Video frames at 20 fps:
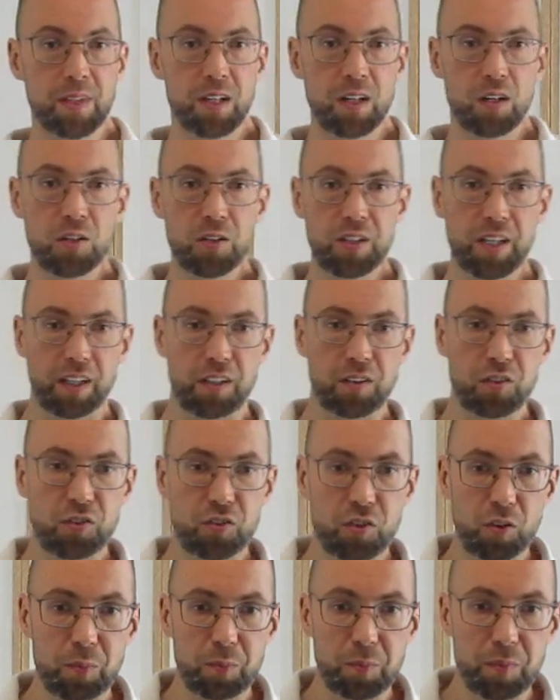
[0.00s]
Okay,
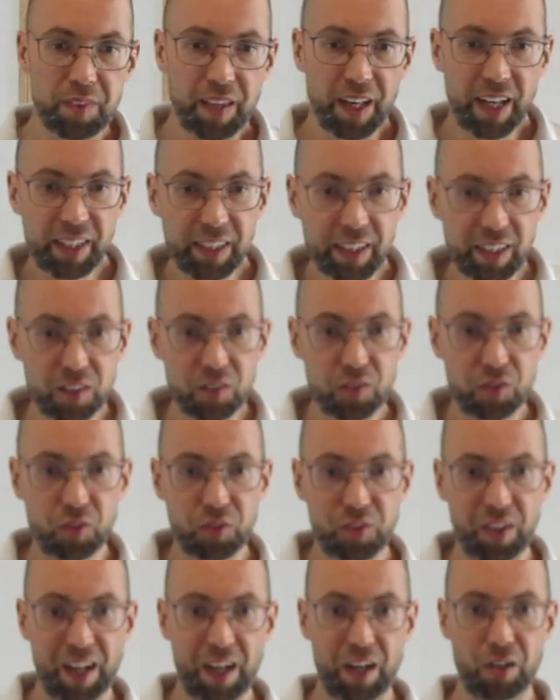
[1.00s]
so that gets you
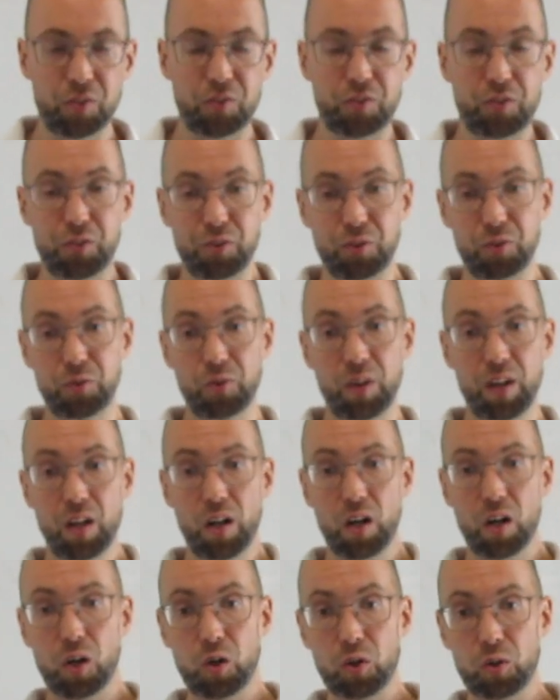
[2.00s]
down to
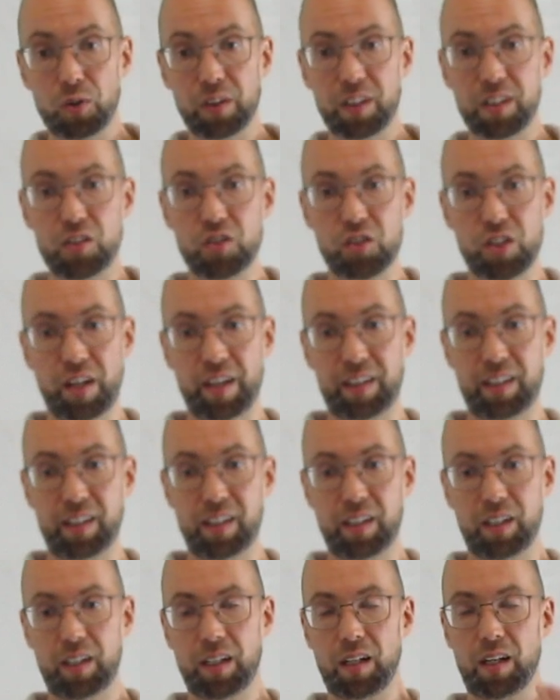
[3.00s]
only
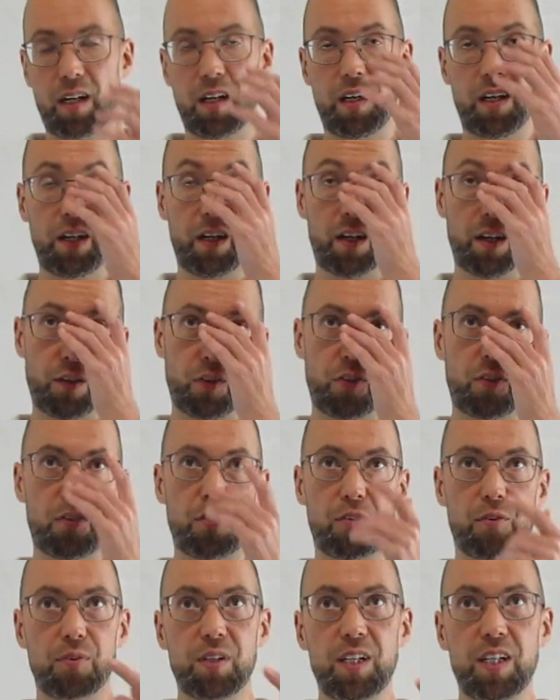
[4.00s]
checking
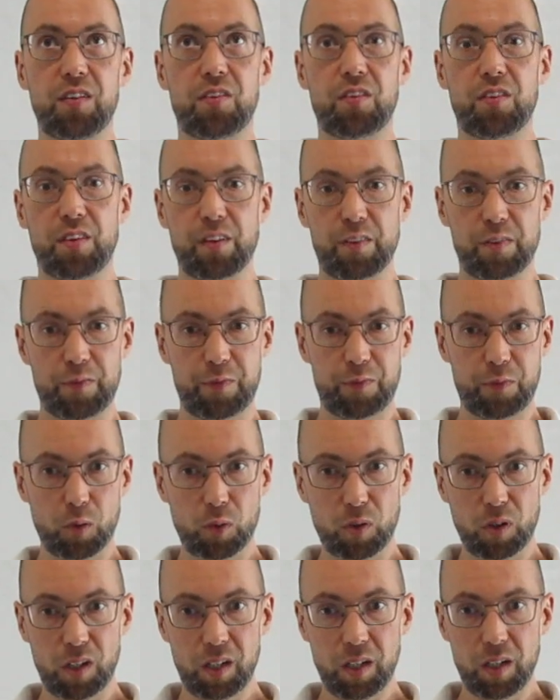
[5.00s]
3 to the
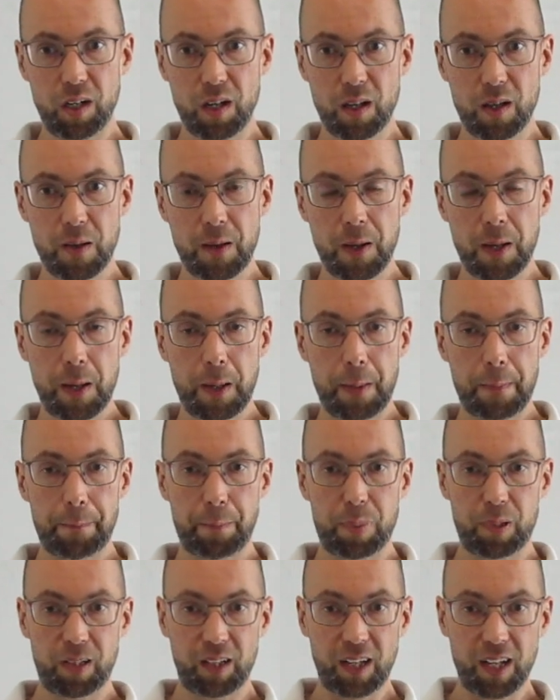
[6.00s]
4
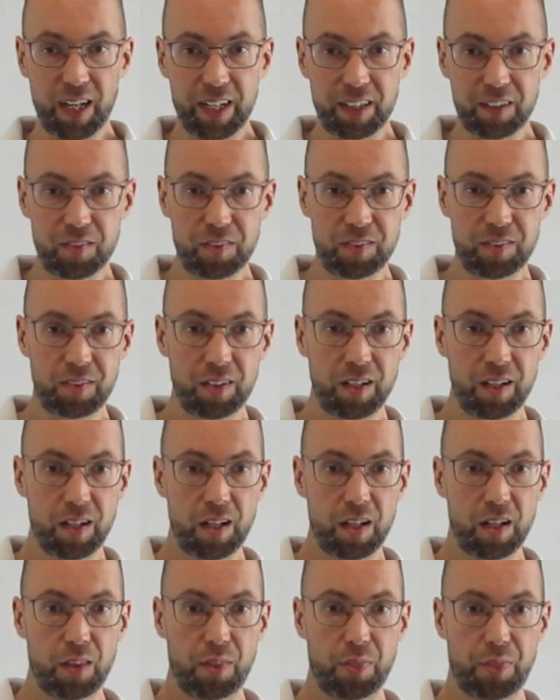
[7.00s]
plus
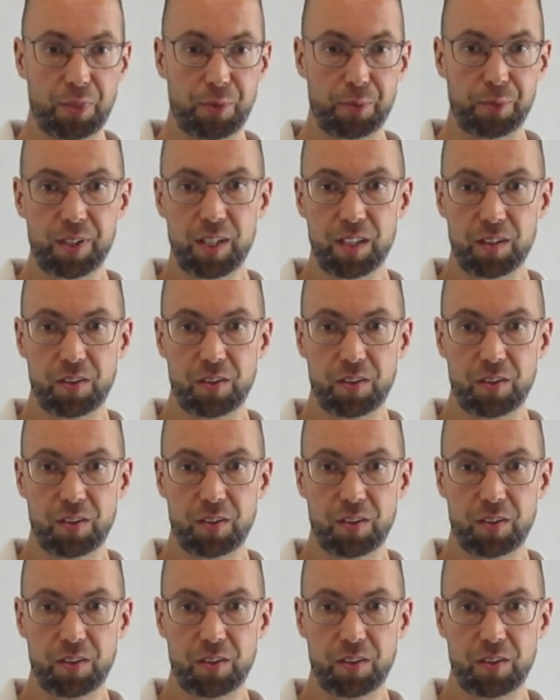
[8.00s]
3